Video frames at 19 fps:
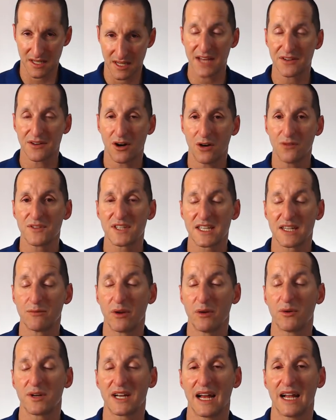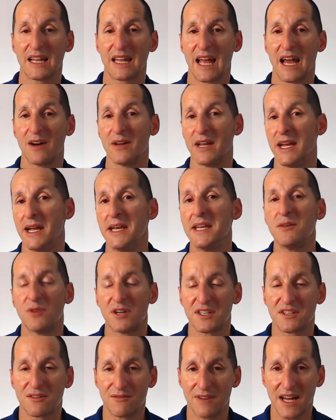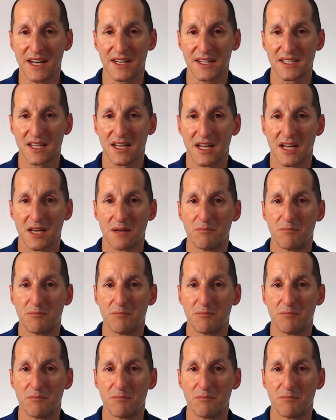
And obviously we want to allow anyone to run it,